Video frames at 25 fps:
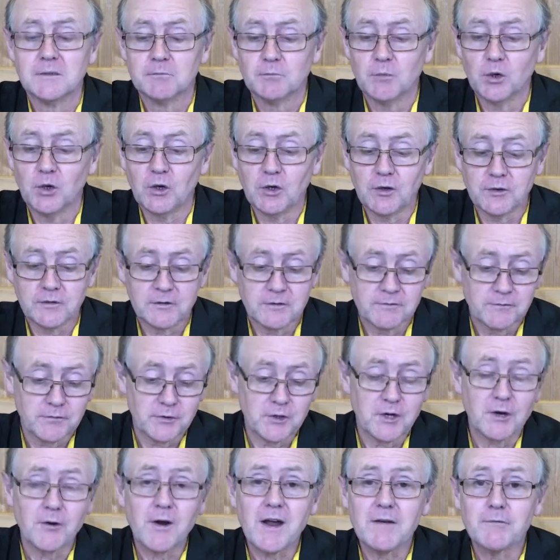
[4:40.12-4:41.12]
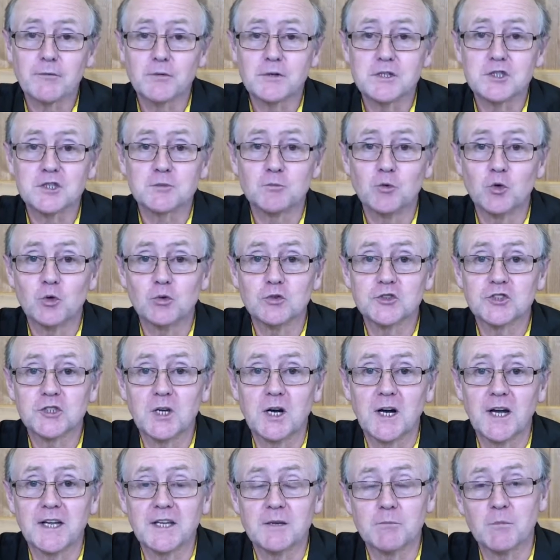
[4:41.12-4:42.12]
but for your average small
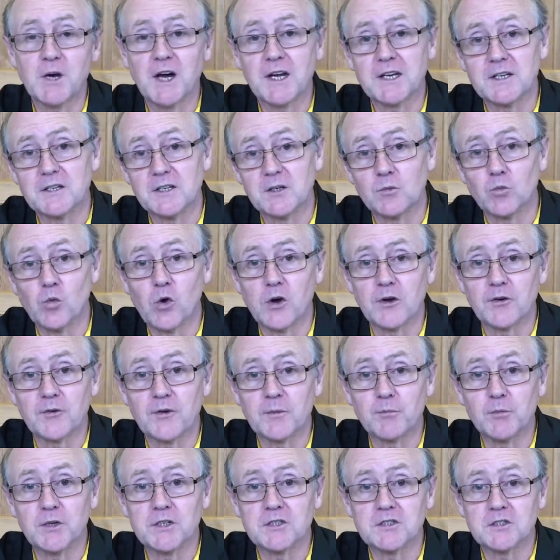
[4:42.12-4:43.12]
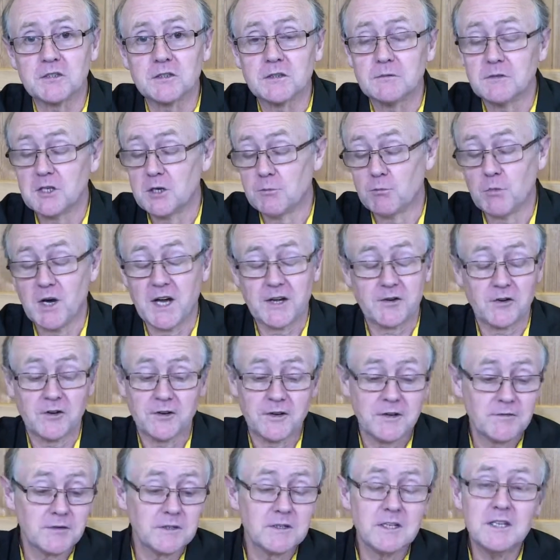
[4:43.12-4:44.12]
site you might need one repeater. You might
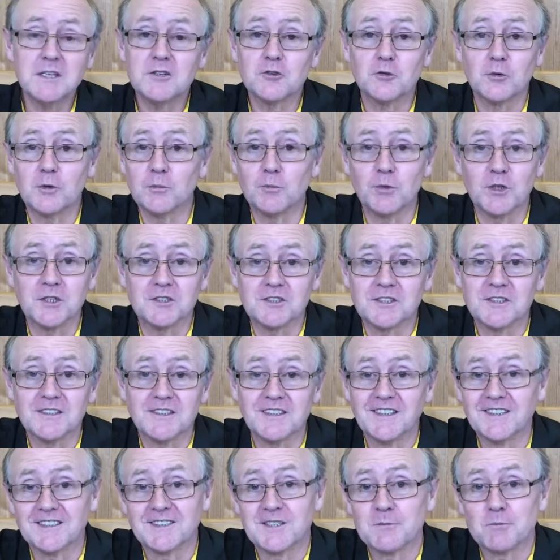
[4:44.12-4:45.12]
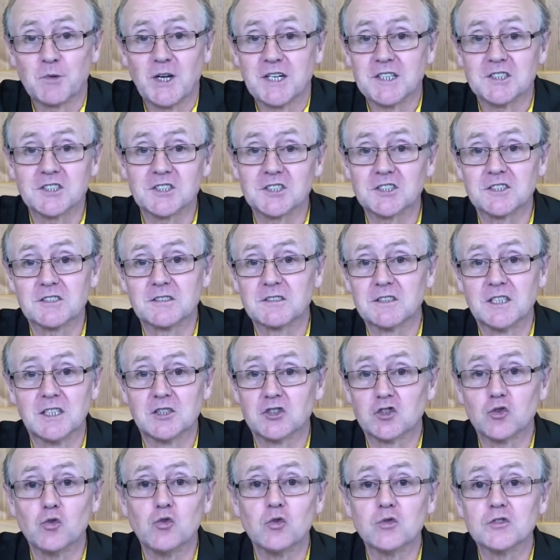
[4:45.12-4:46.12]
not even need a repeater. It depends.
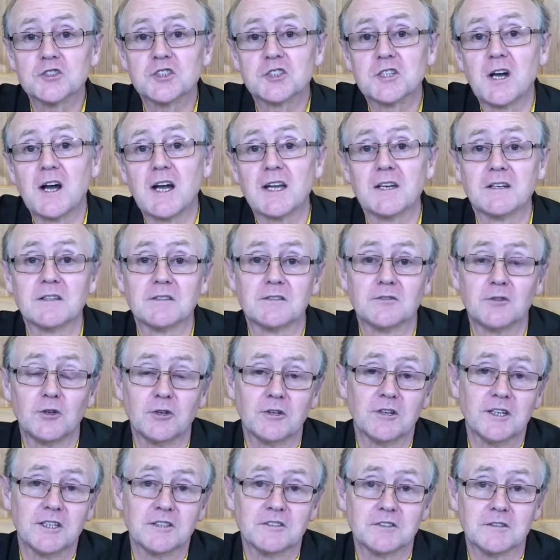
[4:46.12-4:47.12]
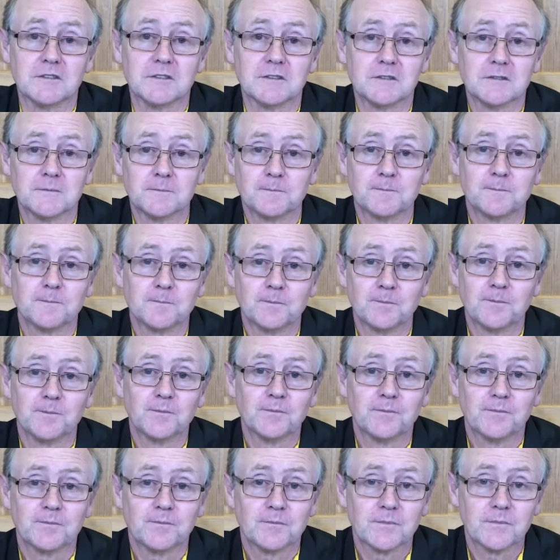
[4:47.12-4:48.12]
It's all site related
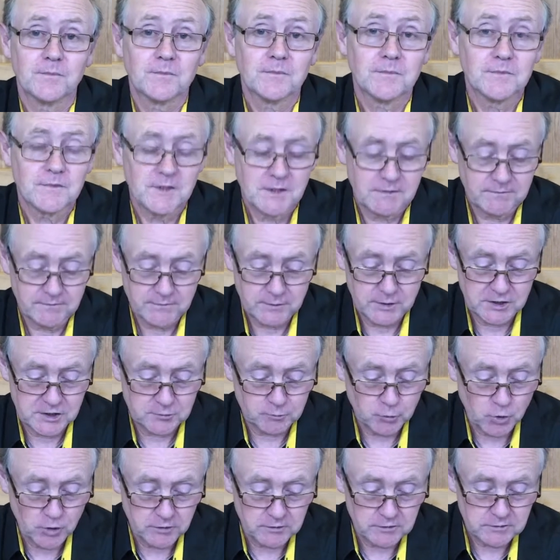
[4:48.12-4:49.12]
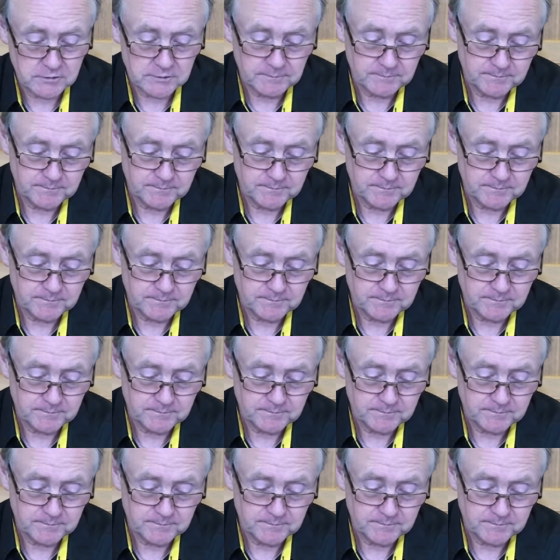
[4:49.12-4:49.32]
for this product.